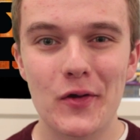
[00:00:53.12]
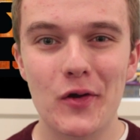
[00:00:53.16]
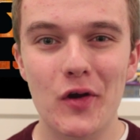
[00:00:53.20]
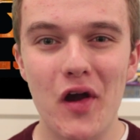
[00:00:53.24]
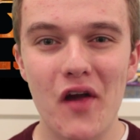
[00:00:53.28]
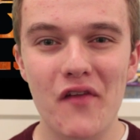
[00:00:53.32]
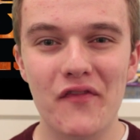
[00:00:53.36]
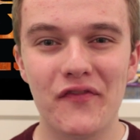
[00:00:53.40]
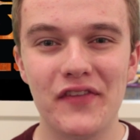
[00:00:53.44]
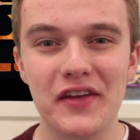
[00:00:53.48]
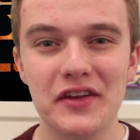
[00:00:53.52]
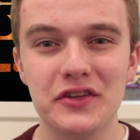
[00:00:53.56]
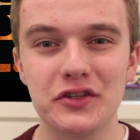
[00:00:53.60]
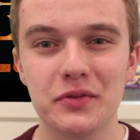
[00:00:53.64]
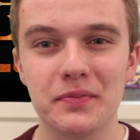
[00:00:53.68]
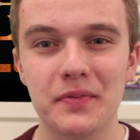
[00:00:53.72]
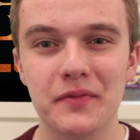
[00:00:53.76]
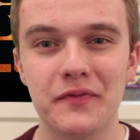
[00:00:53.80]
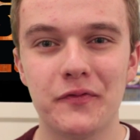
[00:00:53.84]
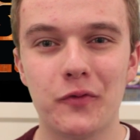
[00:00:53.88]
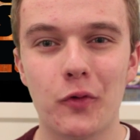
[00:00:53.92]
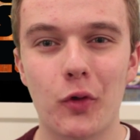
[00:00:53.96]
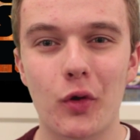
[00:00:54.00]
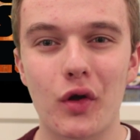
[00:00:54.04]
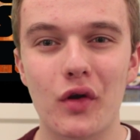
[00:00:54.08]
who I've featured
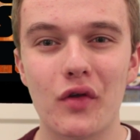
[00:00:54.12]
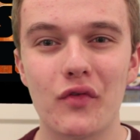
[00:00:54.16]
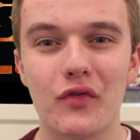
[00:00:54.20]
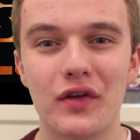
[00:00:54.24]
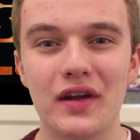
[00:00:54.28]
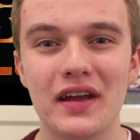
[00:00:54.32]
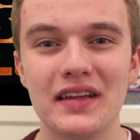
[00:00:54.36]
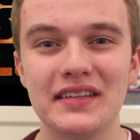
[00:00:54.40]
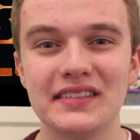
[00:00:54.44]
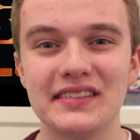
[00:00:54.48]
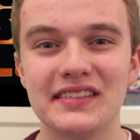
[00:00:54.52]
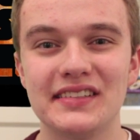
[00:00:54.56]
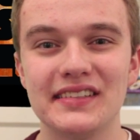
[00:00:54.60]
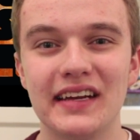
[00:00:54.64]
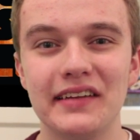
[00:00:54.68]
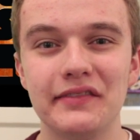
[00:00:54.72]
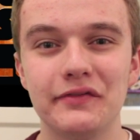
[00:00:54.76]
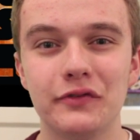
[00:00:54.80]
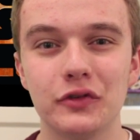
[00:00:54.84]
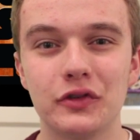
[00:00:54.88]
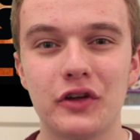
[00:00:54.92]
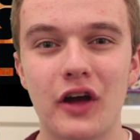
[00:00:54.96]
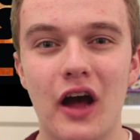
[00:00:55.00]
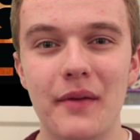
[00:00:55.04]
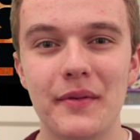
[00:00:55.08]
before for his
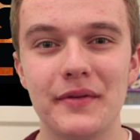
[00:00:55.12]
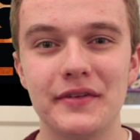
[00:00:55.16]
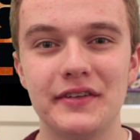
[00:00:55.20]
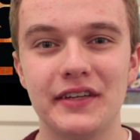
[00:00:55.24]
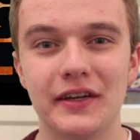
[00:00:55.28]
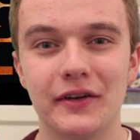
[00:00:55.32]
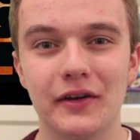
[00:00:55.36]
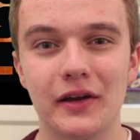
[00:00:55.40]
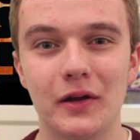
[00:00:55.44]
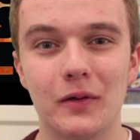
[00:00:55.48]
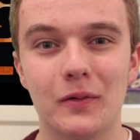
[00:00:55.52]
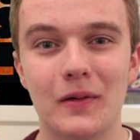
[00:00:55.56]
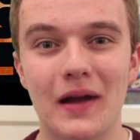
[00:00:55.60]
insightful commentary,